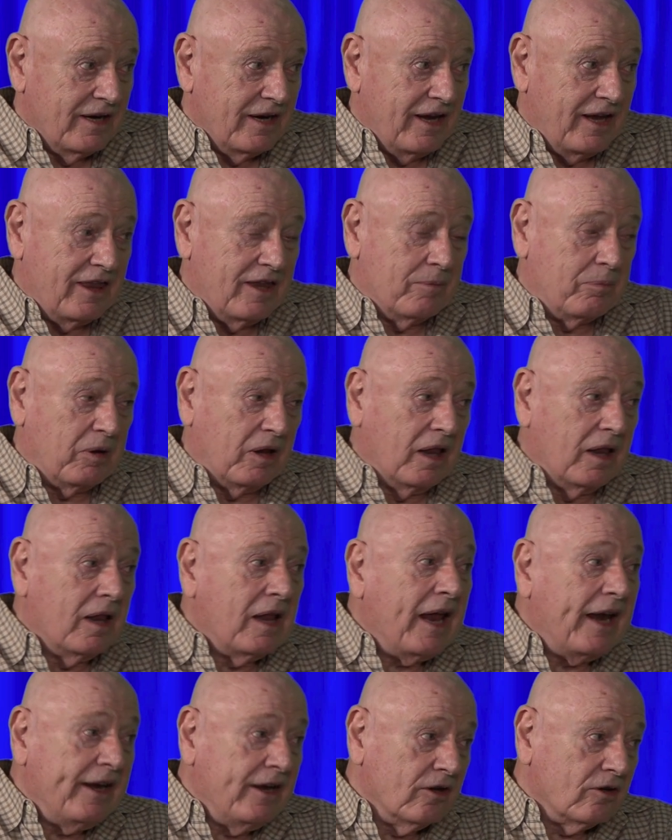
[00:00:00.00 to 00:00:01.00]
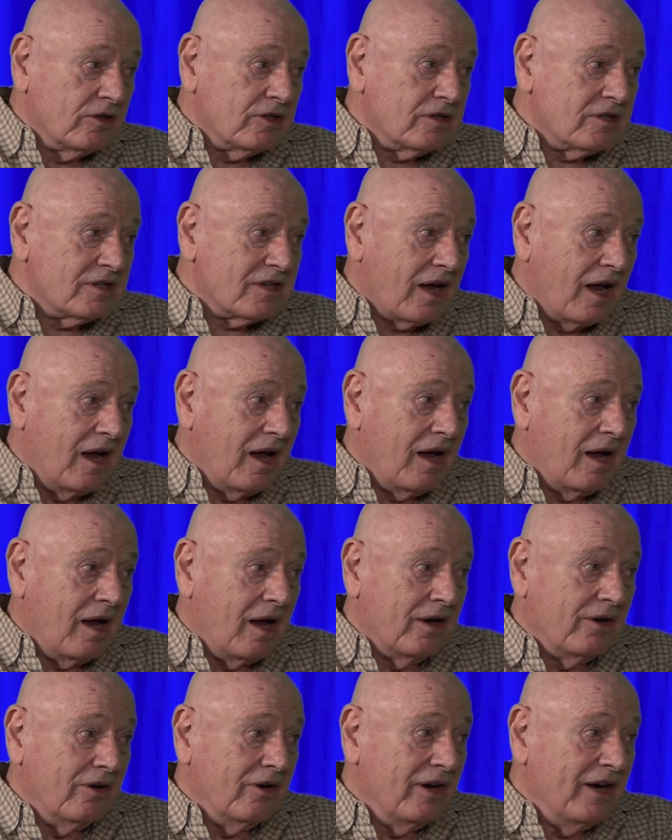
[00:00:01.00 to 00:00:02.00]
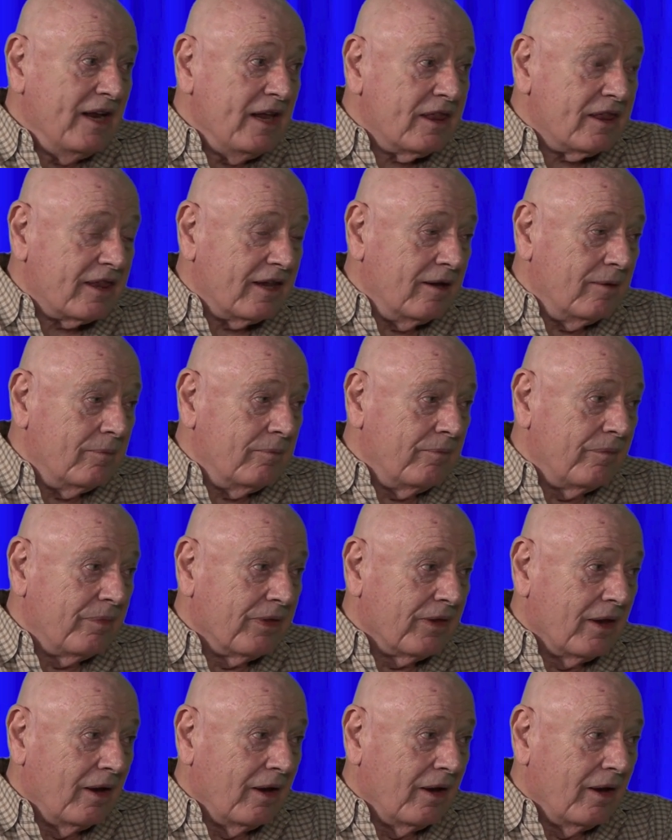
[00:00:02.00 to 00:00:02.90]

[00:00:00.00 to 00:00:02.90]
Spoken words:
And the millennials underneath them